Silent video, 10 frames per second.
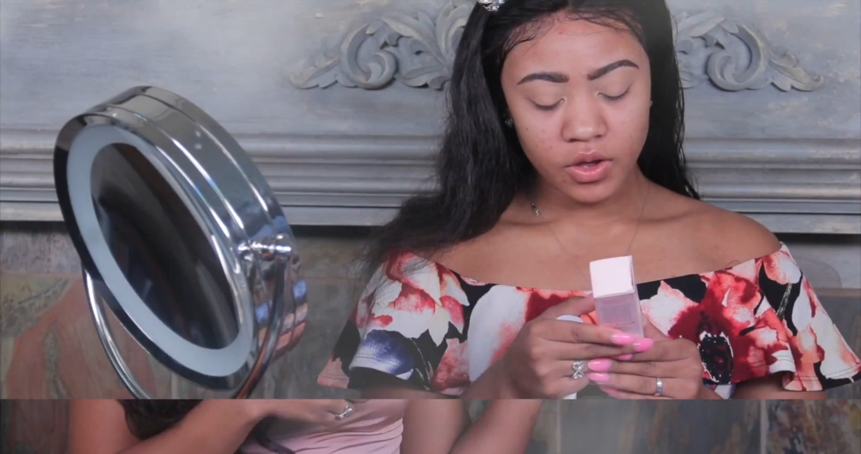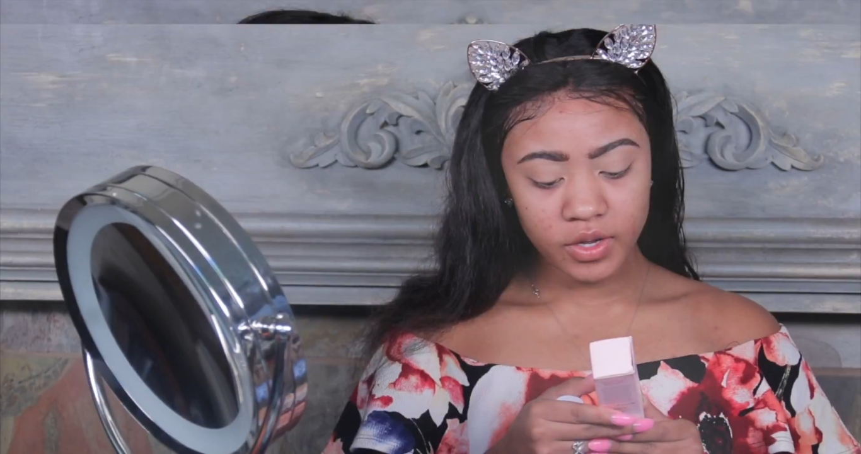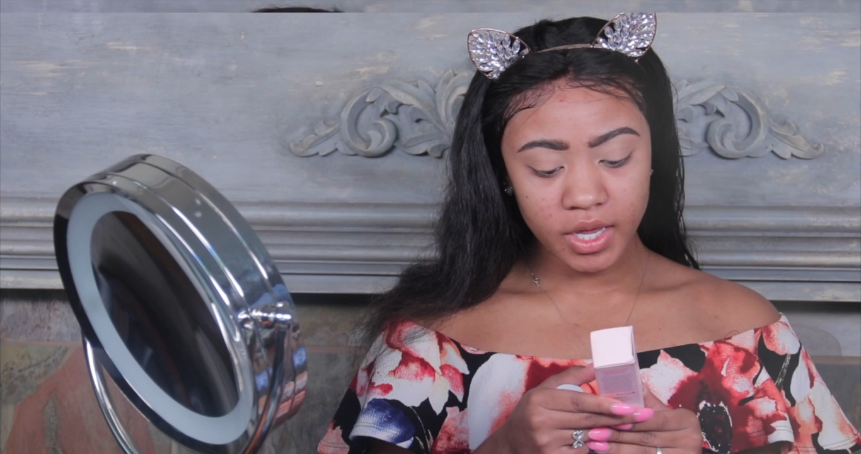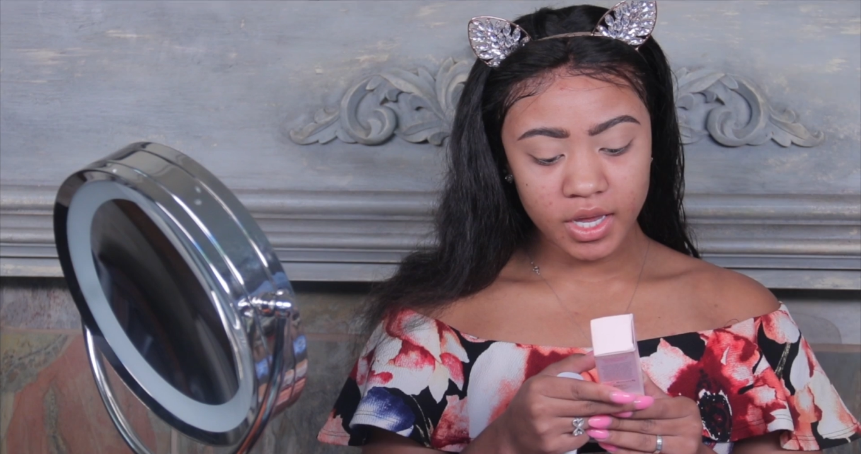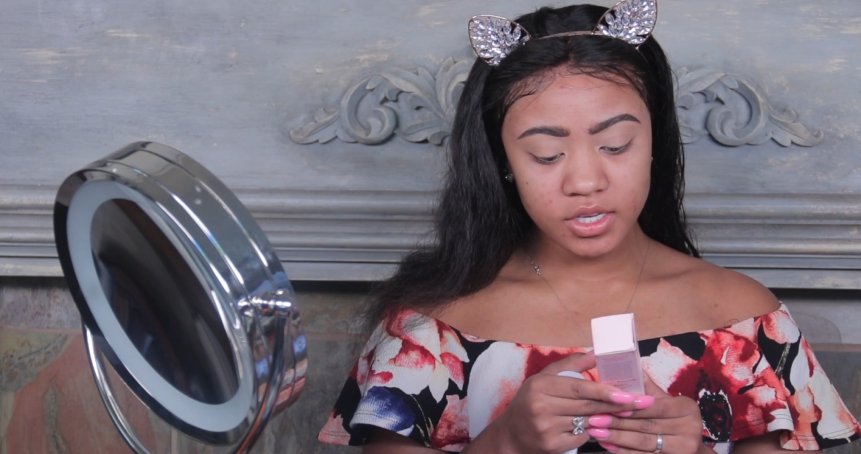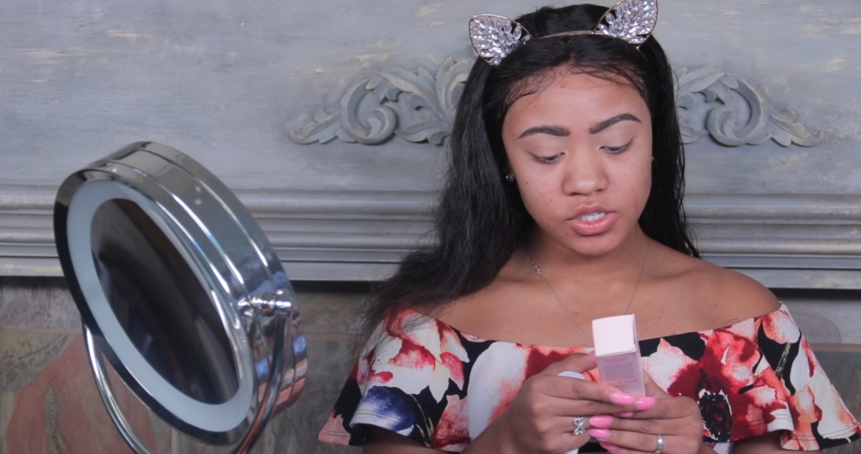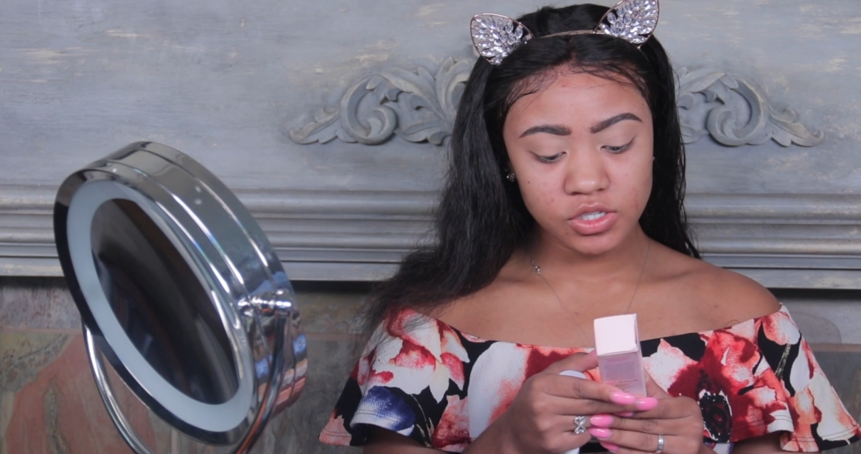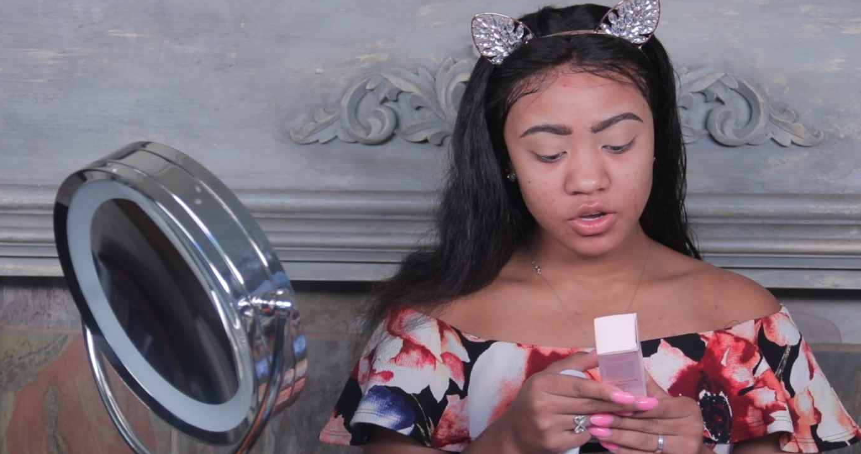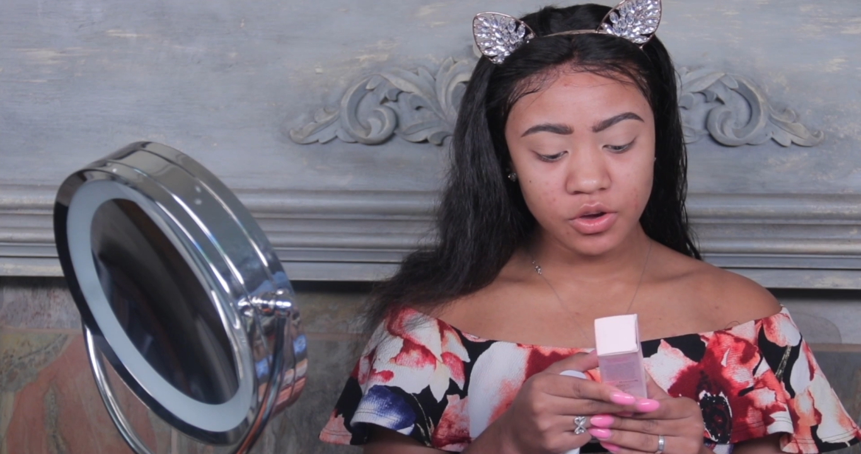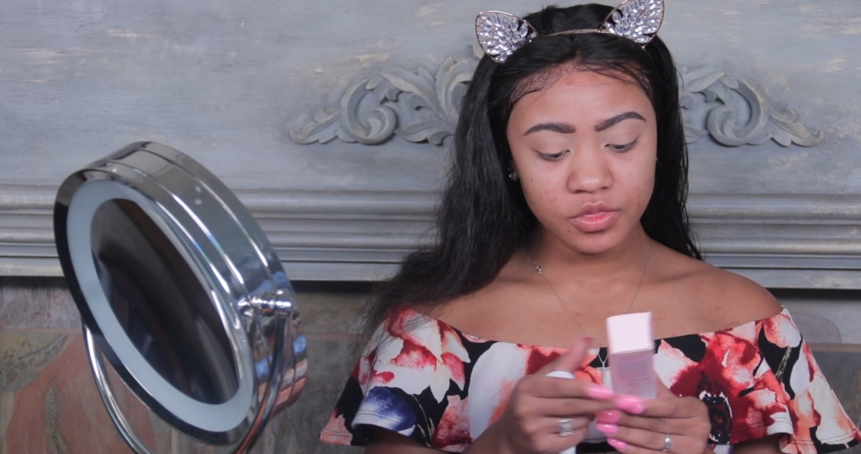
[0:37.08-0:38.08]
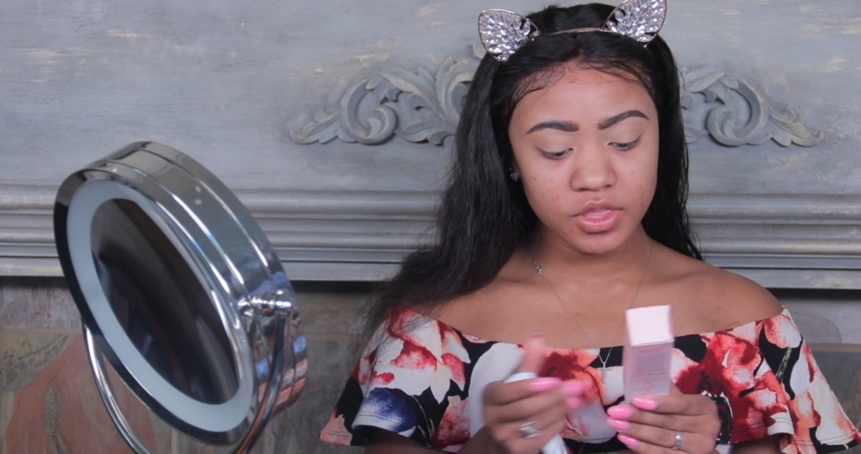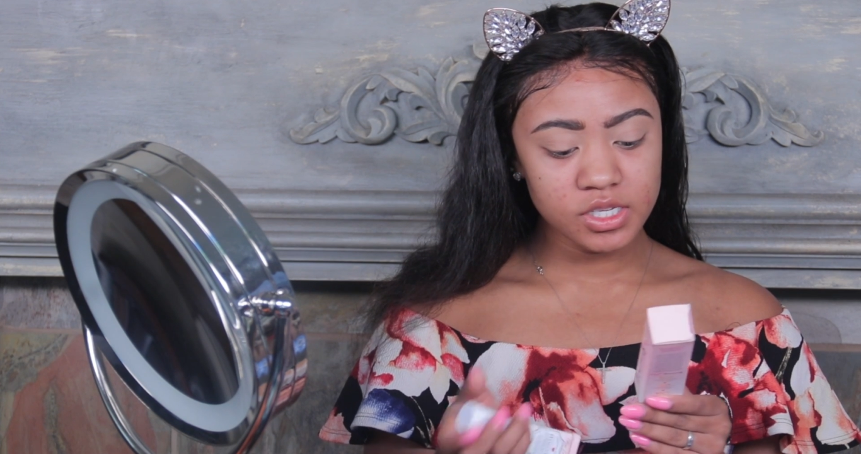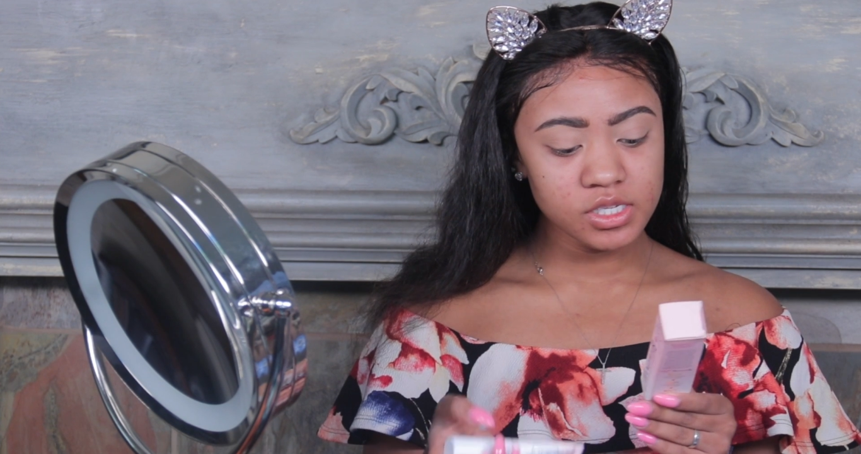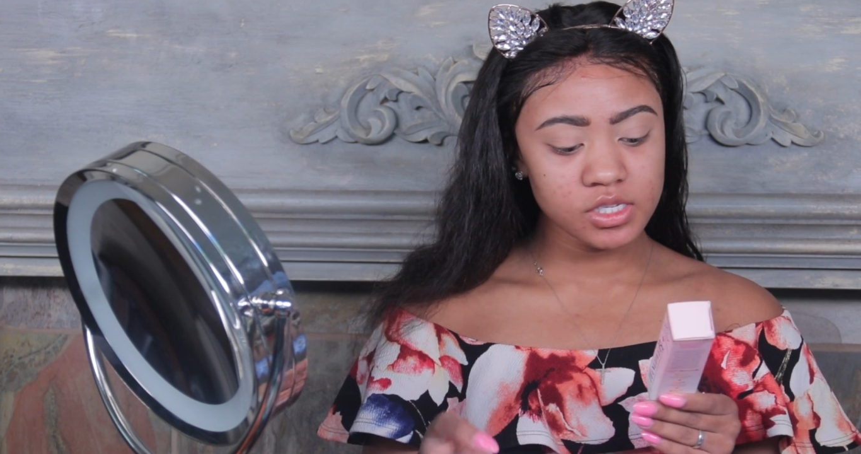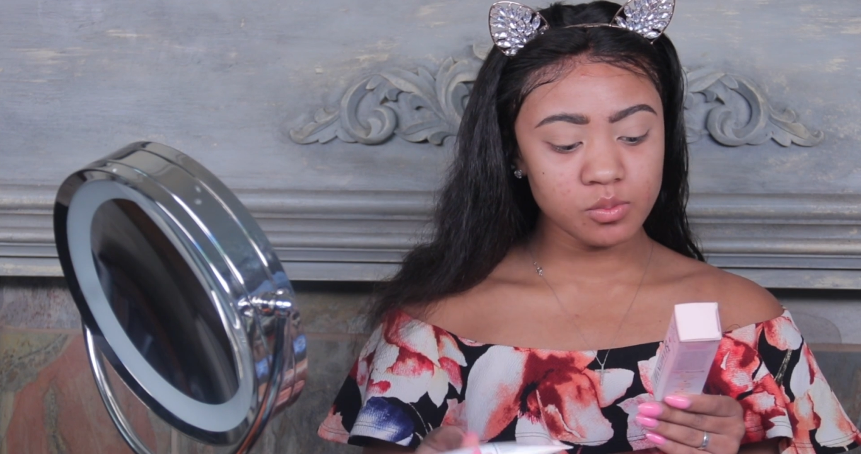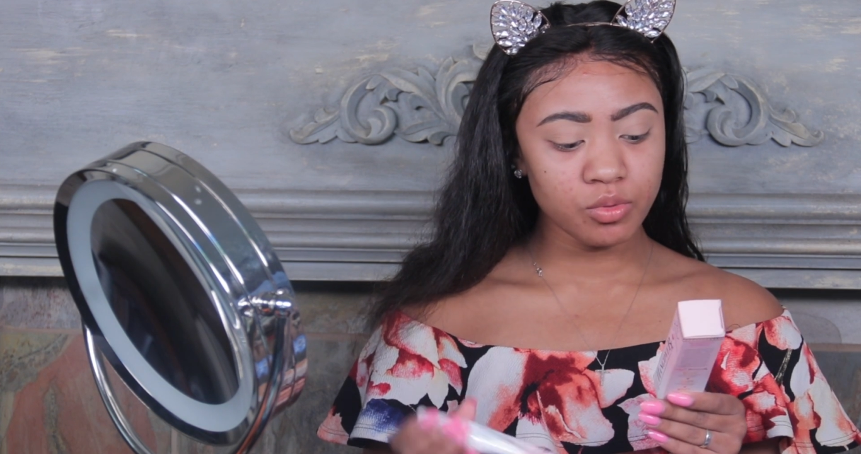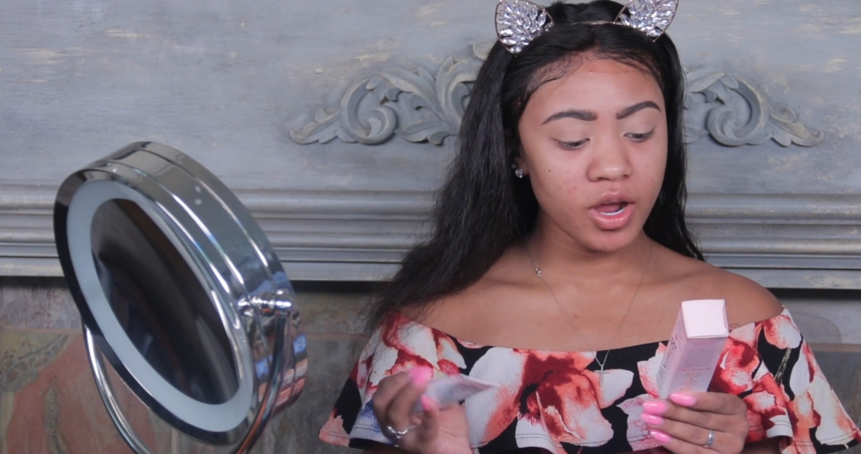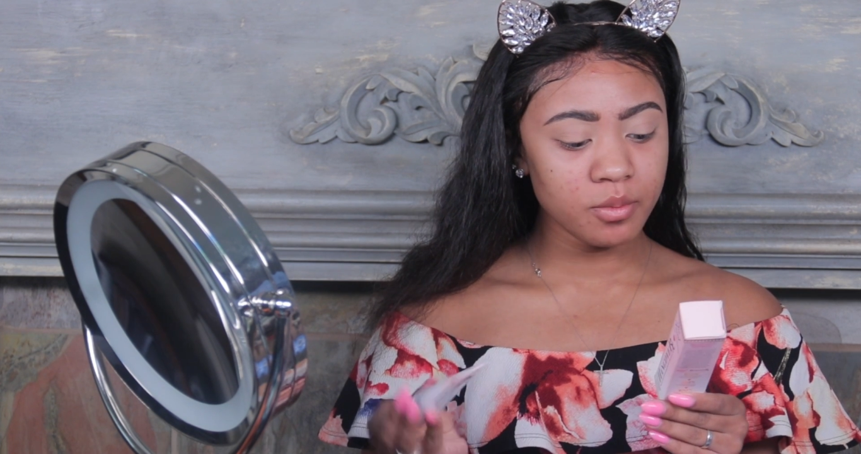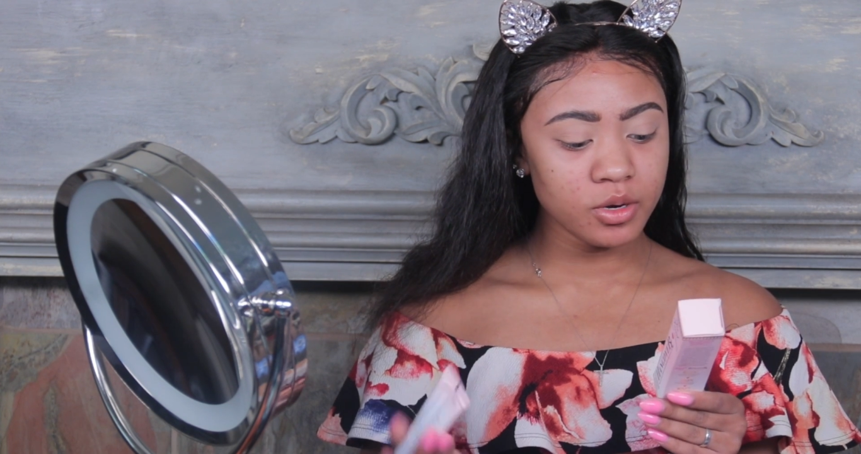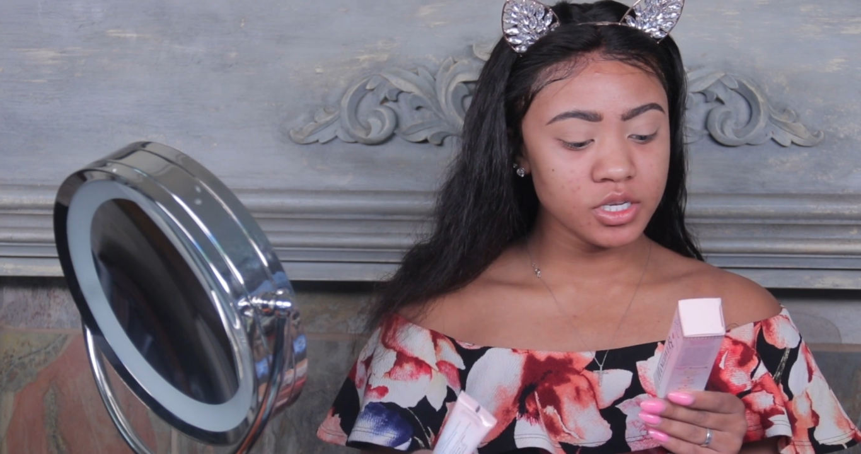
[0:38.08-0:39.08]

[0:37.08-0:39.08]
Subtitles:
Okay, so this primer